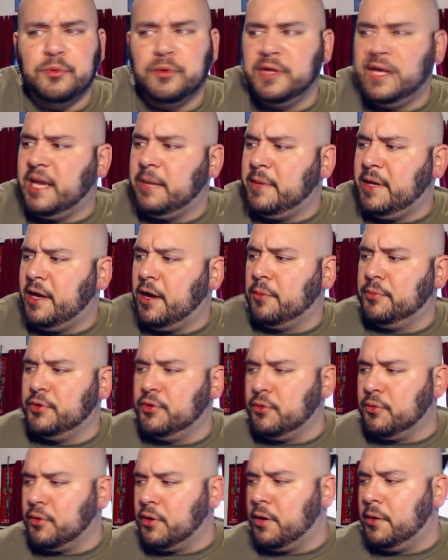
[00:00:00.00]
Well, they gave me
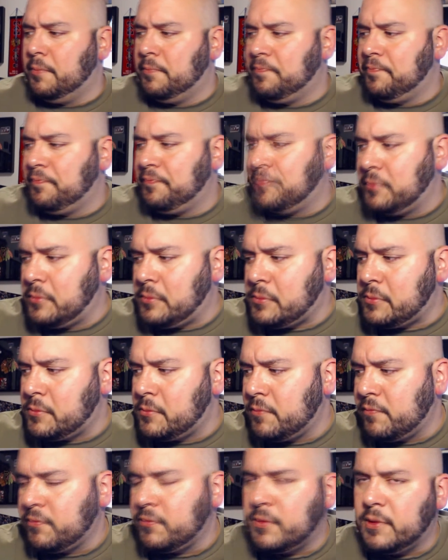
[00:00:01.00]
albuterol.
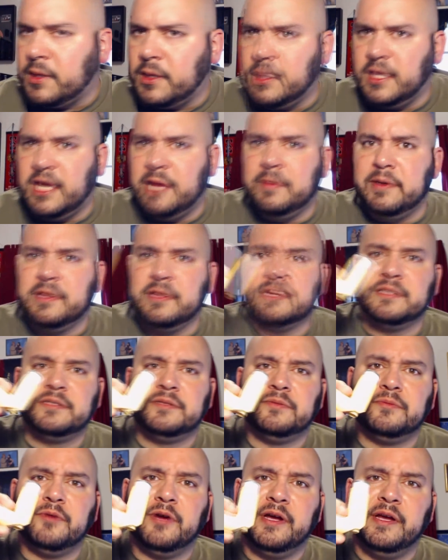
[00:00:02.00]
They gave me
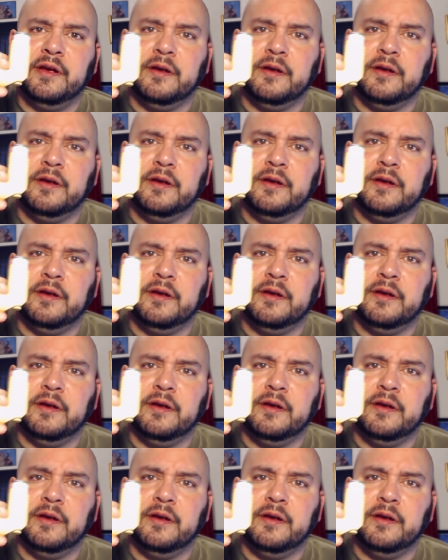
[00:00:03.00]
this right